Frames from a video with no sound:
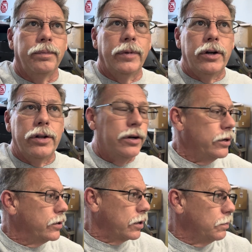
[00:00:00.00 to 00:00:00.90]
there
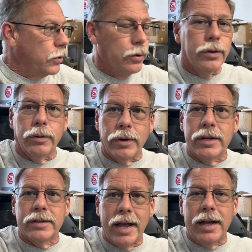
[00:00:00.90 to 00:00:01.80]
is a computer that
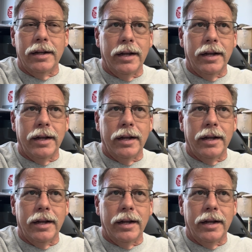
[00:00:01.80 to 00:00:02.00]
runs that.